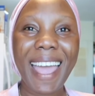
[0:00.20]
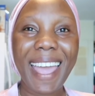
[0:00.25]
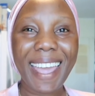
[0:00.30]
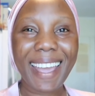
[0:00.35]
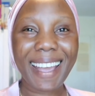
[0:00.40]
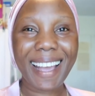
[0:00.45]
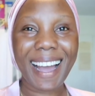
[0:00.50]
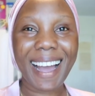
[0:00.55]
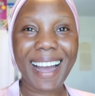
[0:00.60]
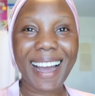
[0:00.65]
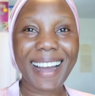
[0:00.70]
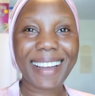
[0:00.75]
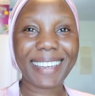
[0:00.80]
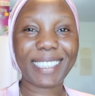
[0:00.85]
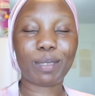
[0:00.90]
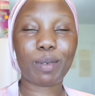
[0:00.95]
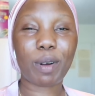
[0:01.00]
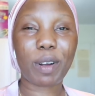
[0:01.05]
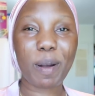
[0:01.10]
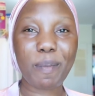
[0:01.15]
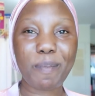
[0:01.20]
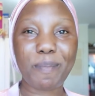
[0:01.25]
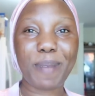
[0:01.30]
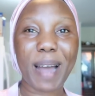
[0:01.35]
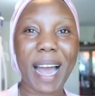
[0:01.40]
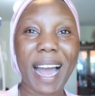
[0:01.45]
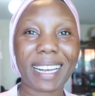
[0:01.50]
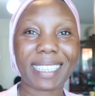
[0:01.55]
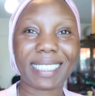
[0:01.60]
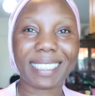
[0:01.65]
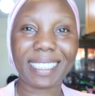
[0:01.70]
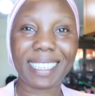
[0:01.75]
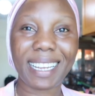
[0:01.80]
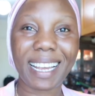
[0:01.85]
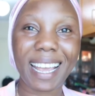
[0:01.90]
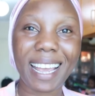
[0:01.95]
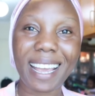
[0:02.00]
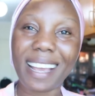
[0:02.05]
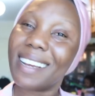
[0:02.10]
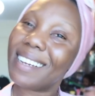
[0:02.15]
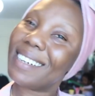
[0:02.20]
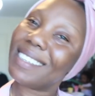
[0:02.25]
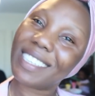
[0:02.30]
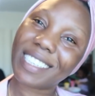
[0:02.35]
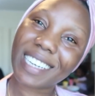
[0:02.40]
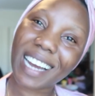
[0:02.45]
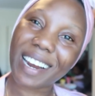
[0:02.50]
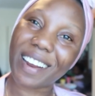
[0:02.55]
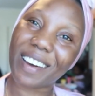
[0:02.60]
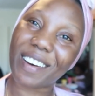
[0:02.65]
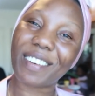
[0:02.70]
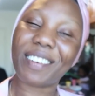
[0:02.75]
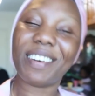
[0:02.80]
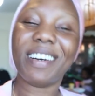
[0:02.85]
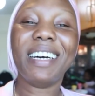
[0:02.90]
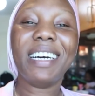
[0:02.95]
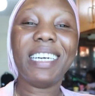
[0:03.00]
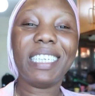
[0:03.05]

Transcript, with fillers: Hey guys, welcome back to the channel.